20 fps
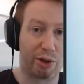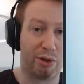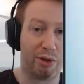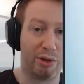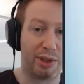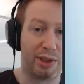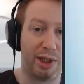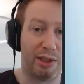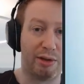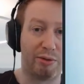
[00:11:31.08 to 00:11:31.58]

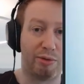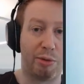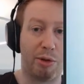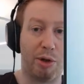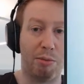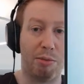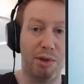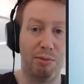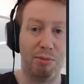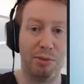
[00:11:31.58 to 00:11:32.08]
work or the set
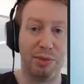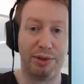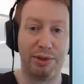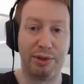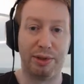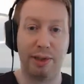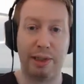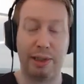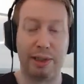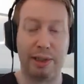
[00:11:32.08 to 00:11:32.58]
of
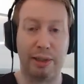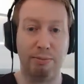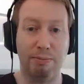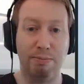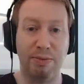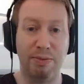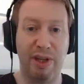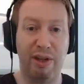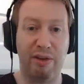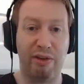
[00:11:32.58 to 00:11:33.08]
problems
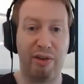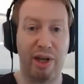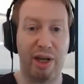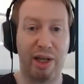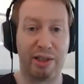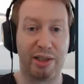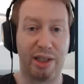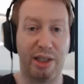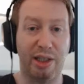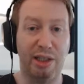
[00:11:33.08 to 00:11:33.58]

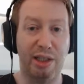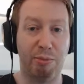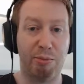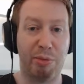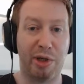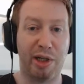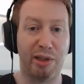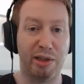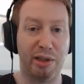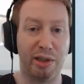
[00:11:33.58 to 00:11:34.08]
is as
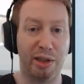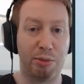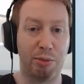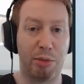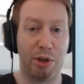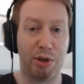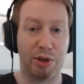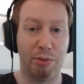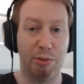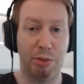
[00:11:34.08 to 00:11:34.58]
independent
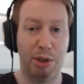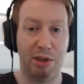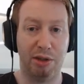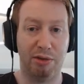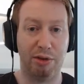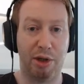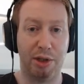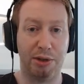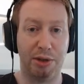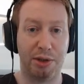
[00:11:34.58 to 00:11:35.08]
as
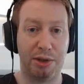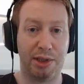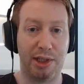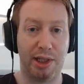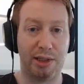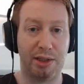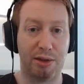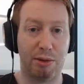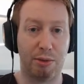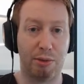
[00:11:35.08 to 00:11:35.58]
possible of other
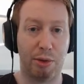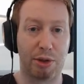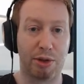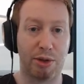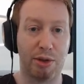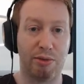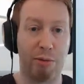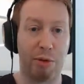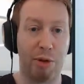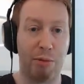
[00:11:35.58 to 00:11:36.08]
sets or
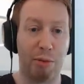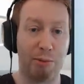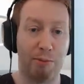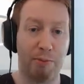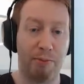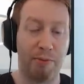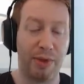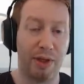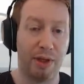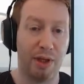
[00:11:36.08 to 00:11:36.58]
works of
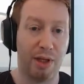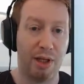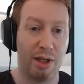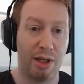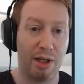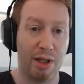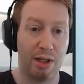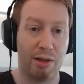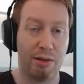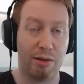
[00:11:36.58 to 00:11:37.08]
problem
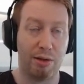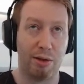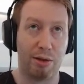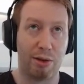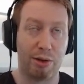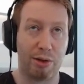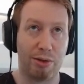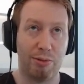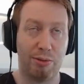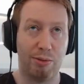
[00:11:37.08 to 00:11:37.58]

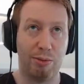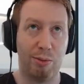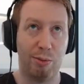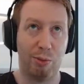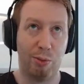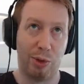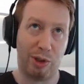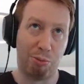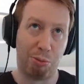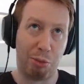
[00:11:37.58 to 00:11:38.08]
or
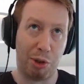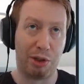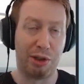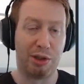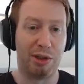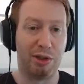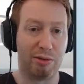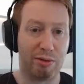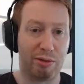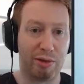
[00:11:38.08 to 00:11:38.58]

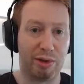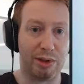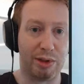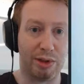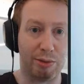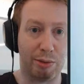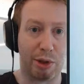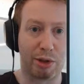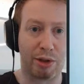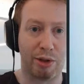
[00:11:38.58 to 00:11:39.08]
bodies of
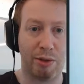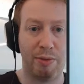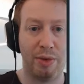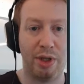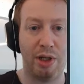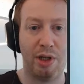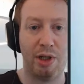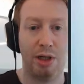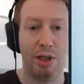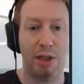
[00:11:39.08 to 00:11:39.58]
work.
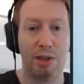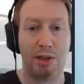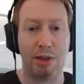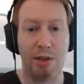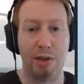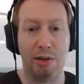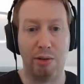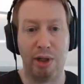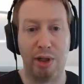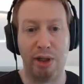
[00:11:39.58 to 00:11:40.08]

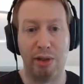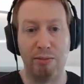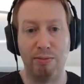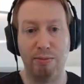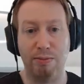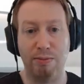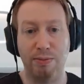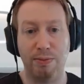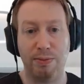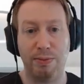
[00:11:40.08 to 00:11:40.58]
So
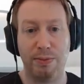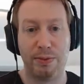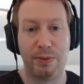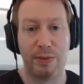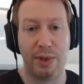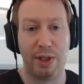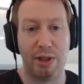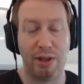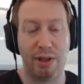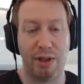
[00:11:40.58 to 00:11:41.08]

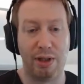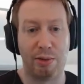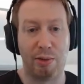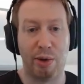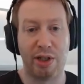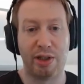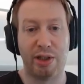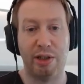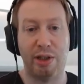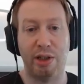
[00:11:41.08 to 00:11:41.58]
the
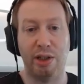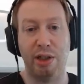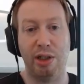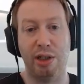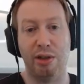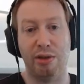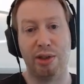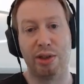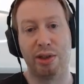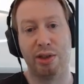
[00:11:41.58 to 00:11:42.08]
question
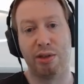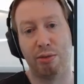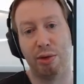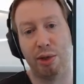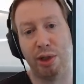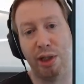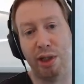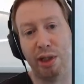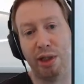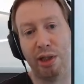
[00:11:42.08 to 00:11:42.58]
here is
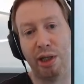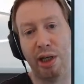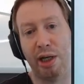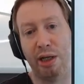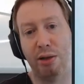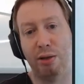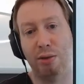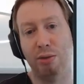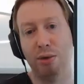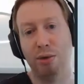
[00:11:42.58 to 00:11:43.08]
really,
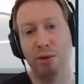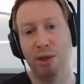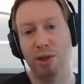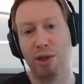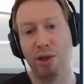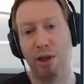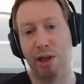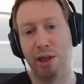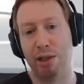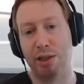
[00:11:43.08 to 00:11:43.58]
how do we
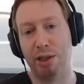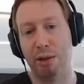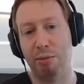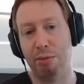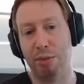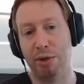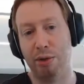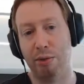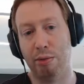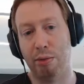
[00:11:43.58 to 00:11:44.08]
slice
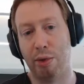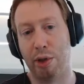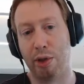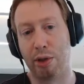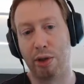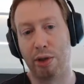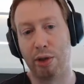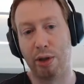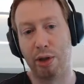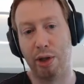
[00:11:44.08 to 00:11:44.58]
up the
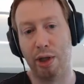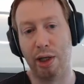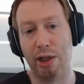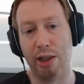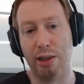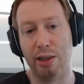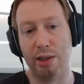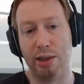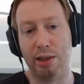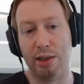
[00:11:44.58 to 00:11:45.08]
work?
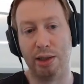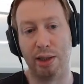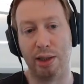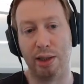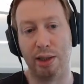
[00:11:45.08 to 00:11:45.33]
And